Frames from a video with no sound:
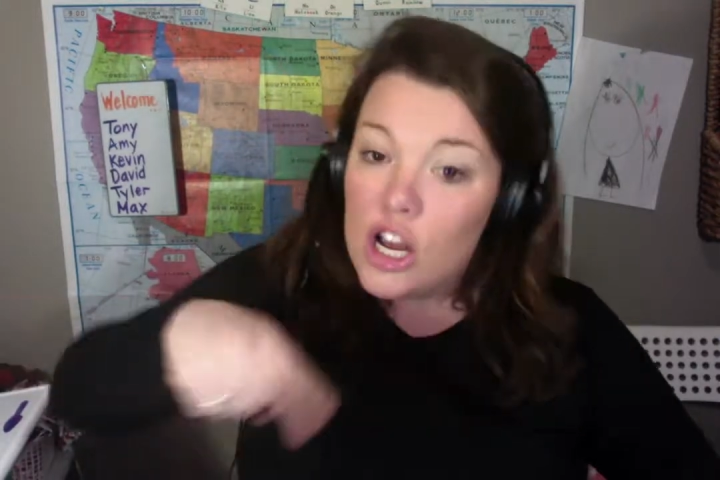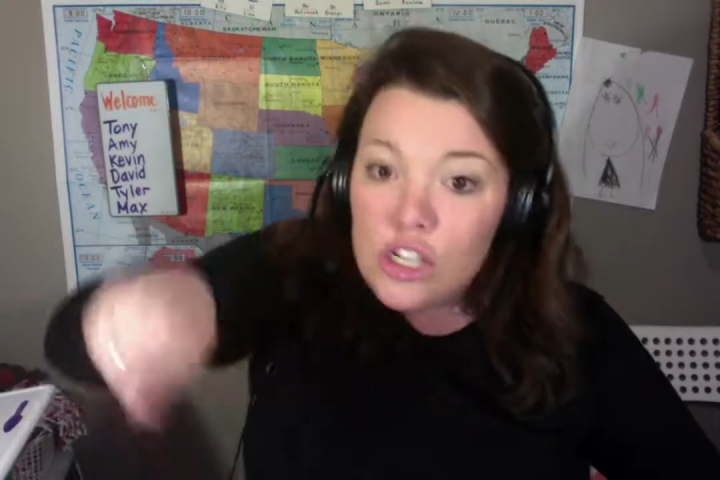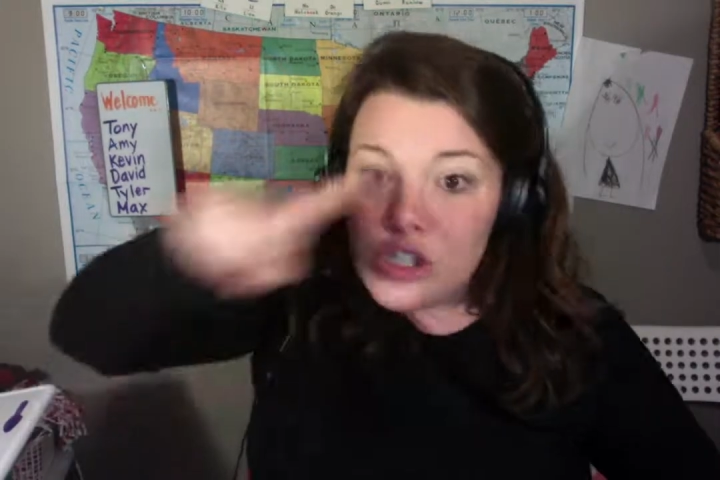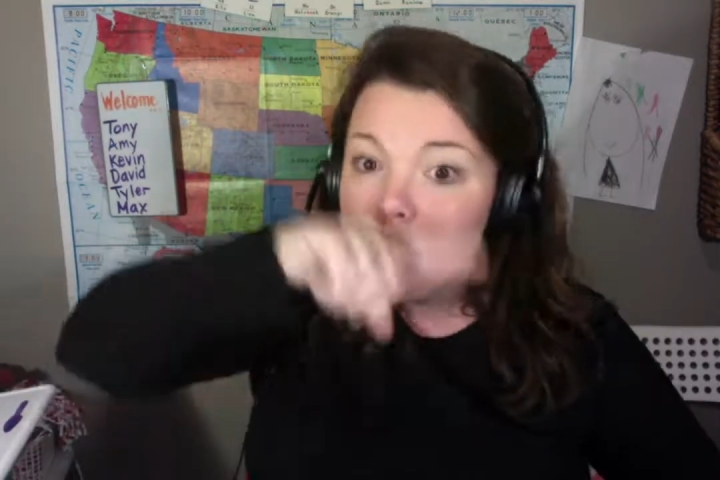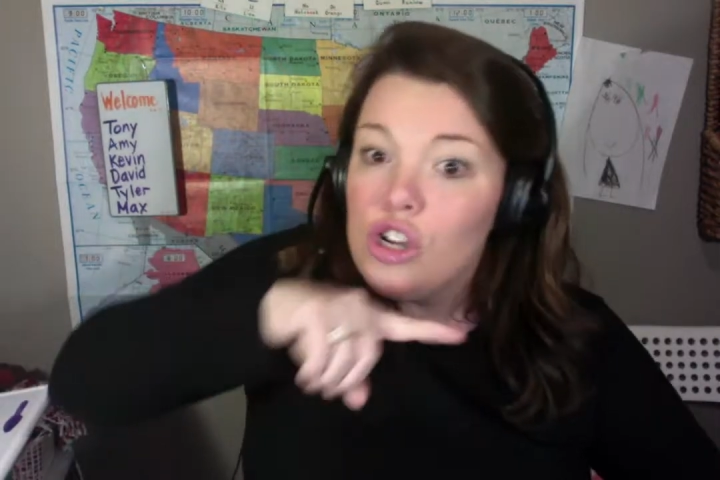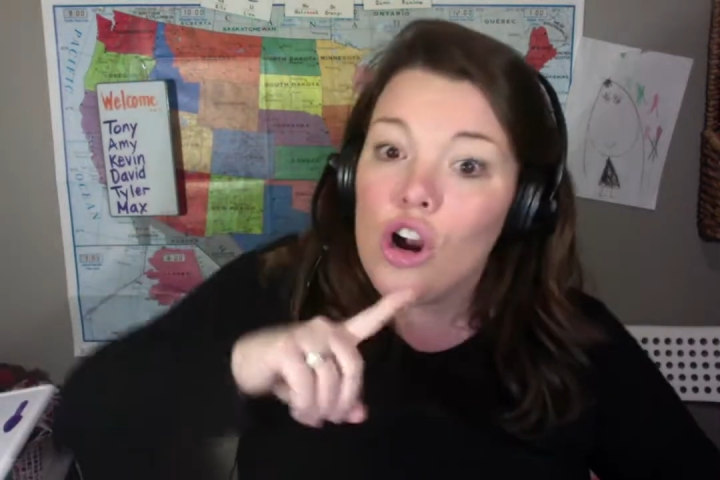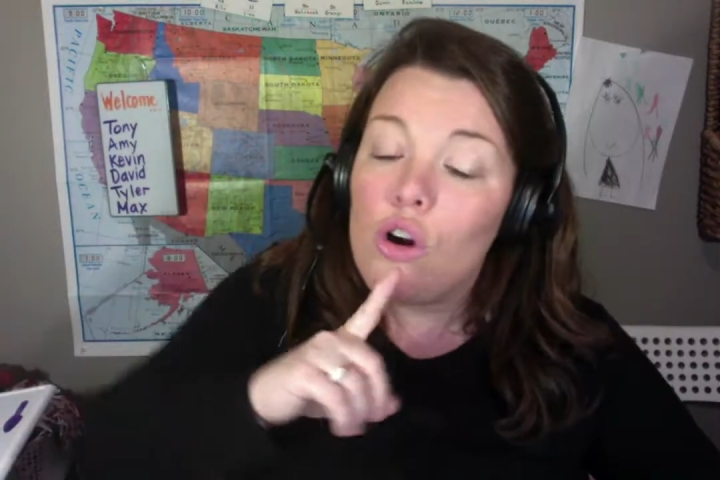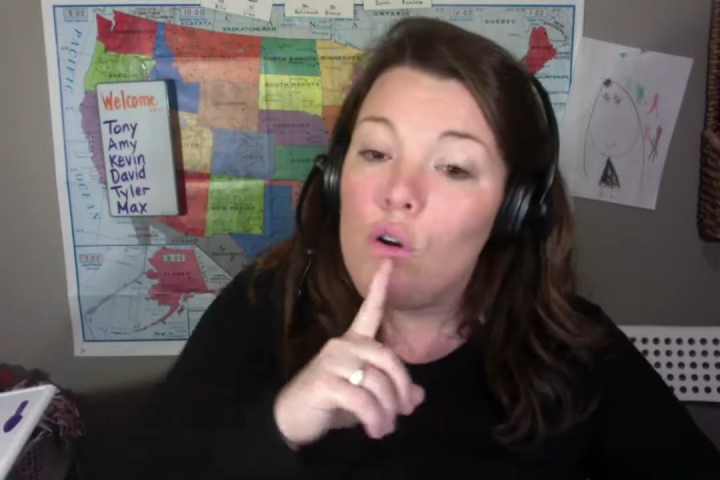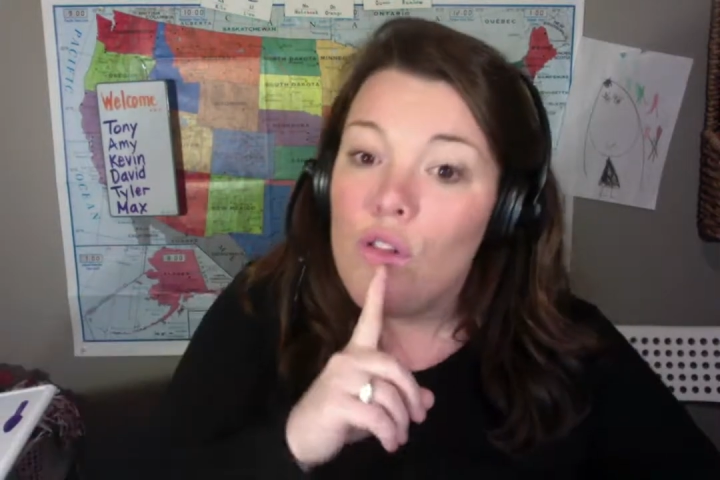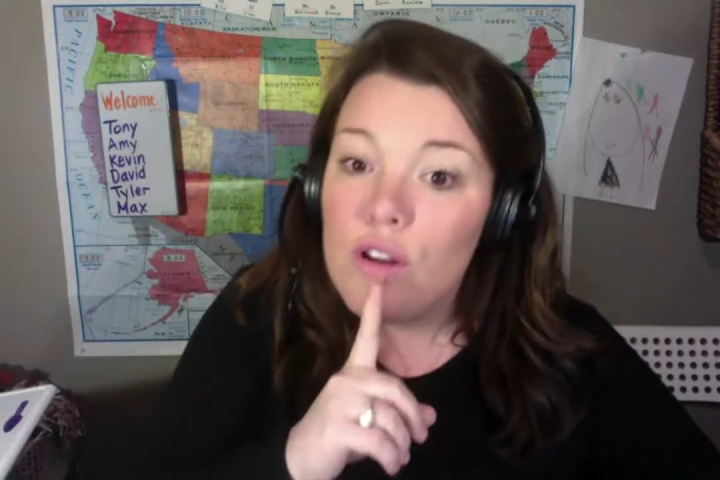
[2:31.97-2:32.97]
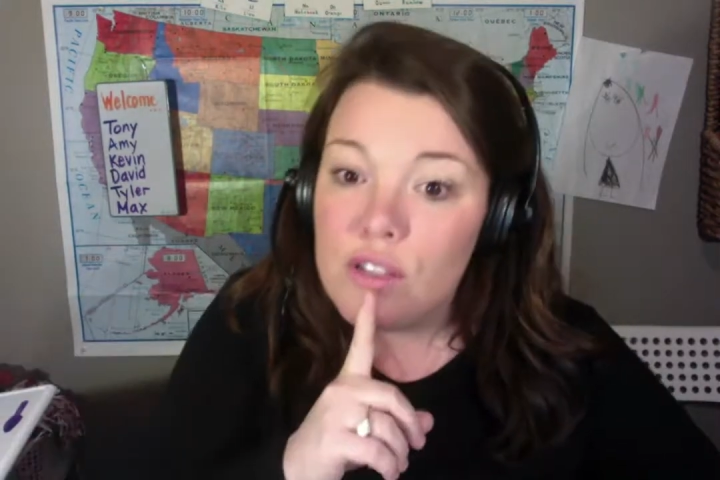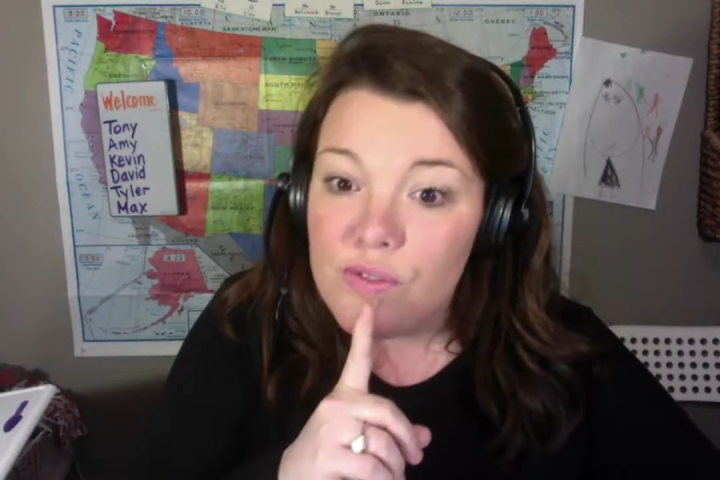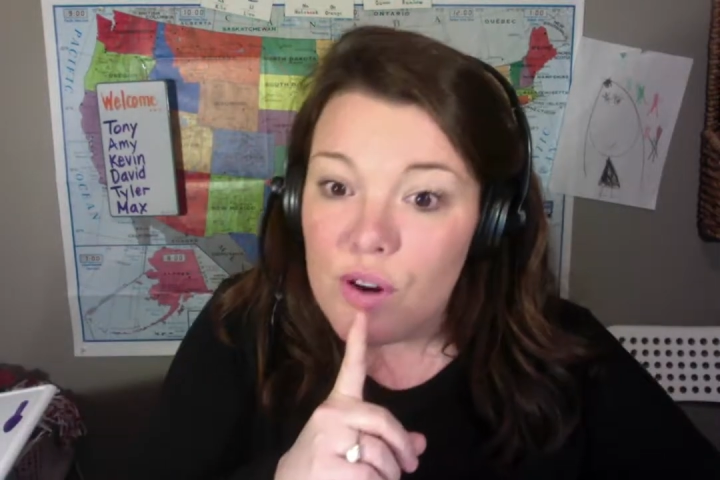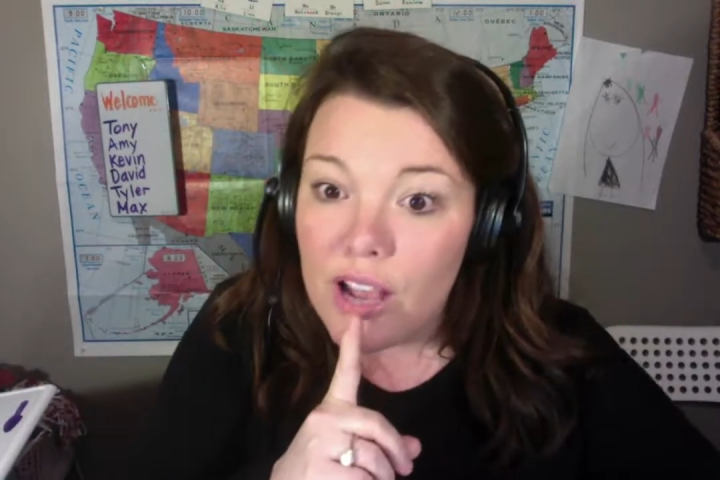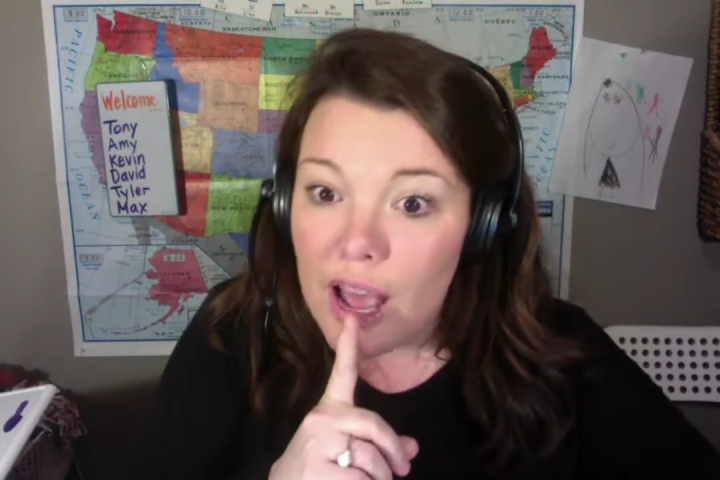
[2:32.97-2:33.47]
Circle those
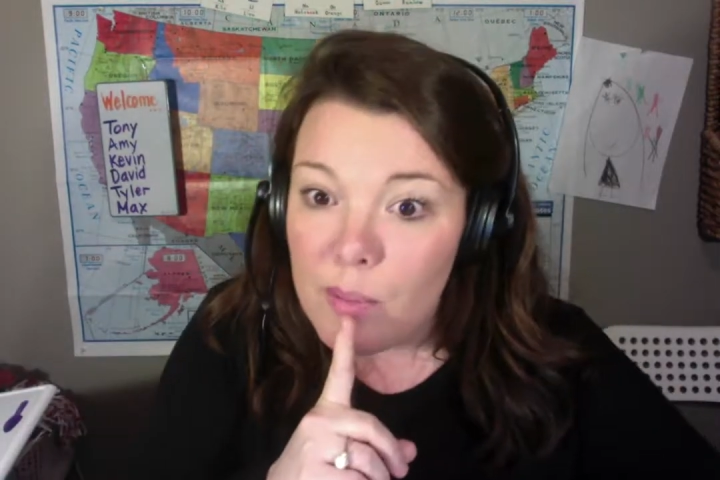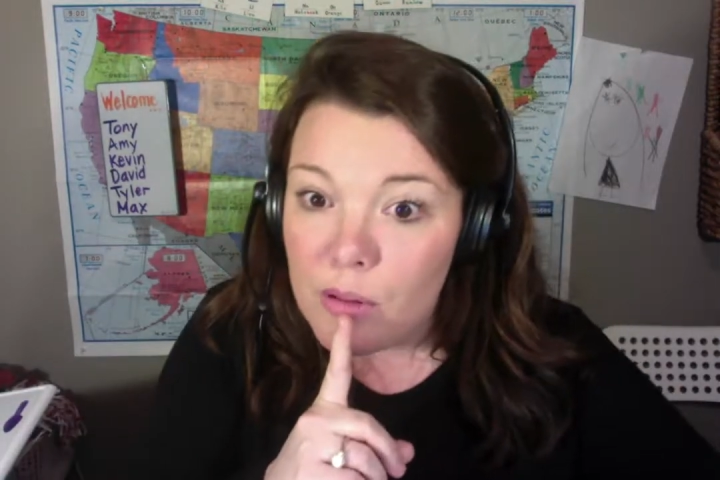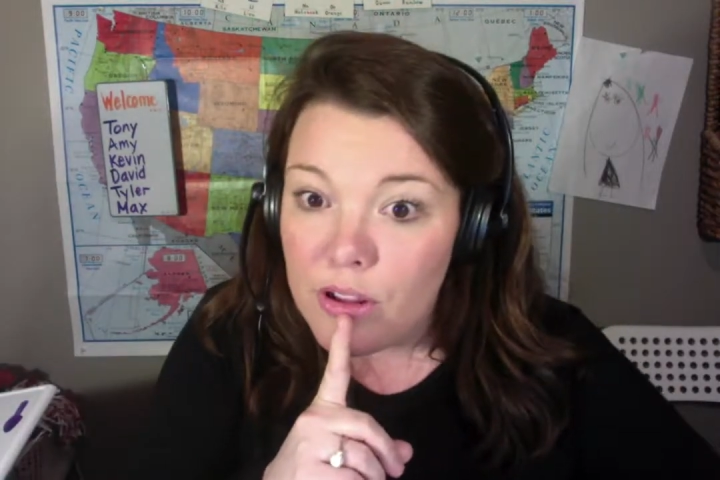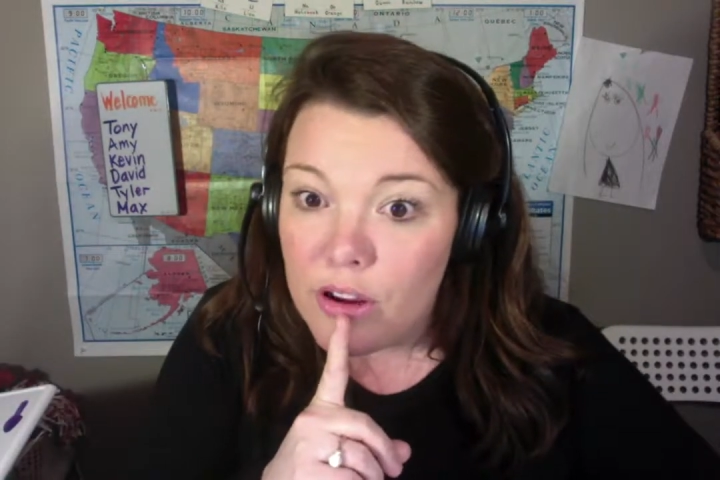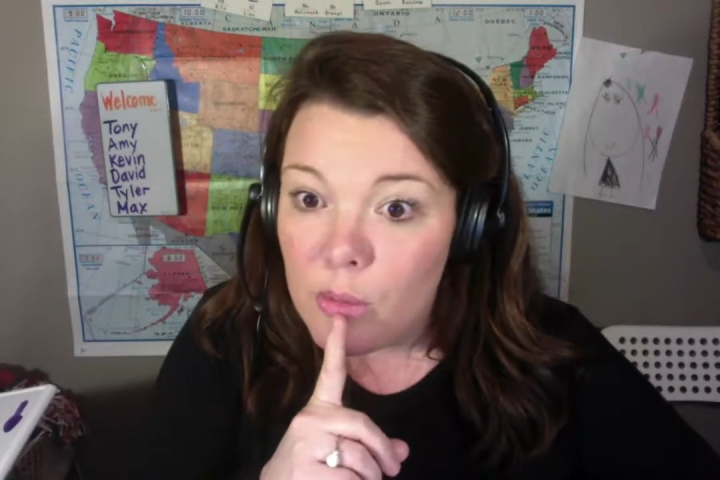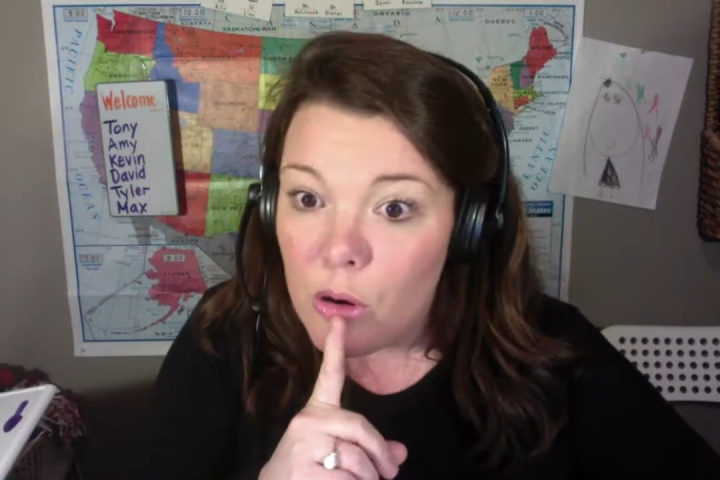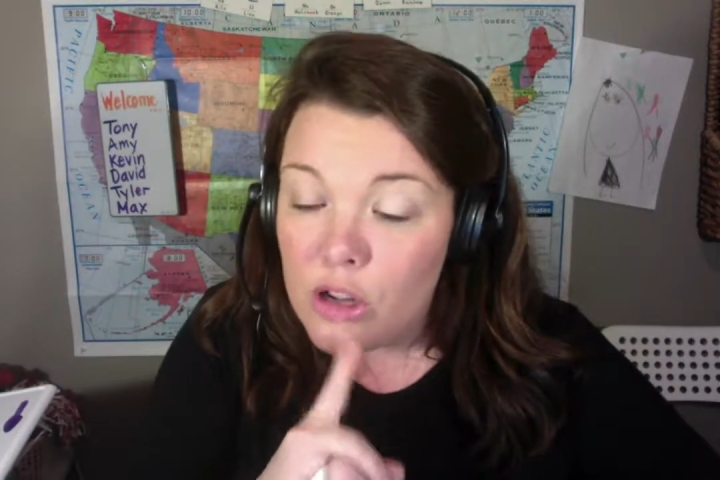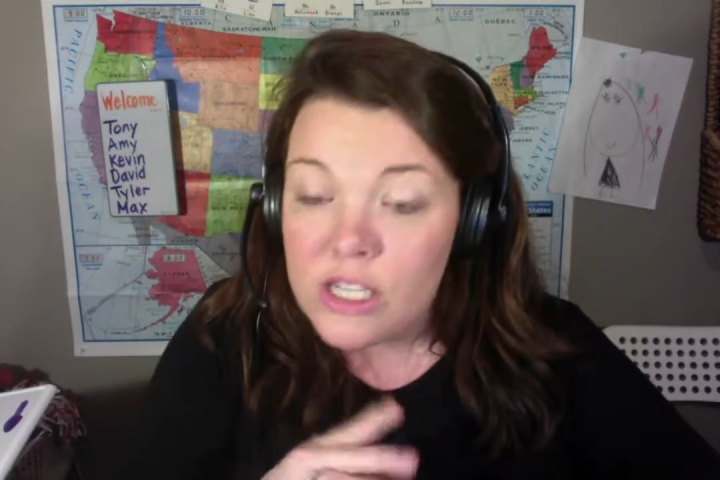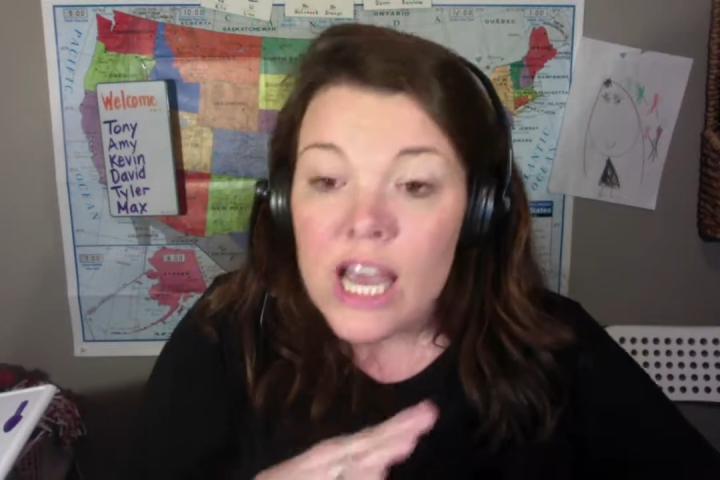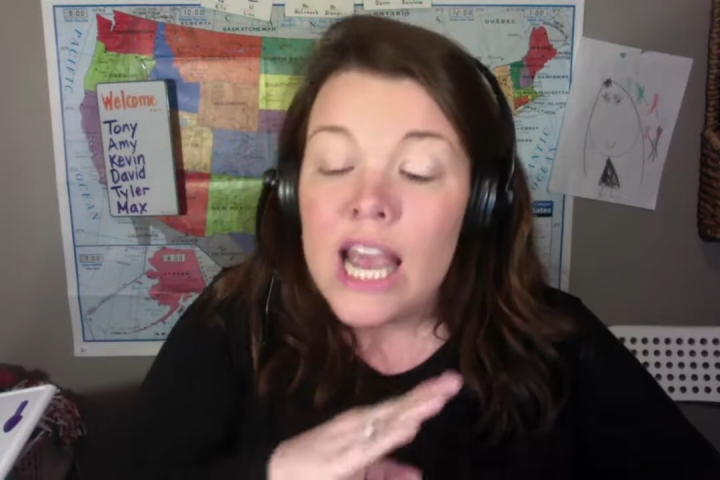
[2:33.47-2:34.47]
vocabulary words.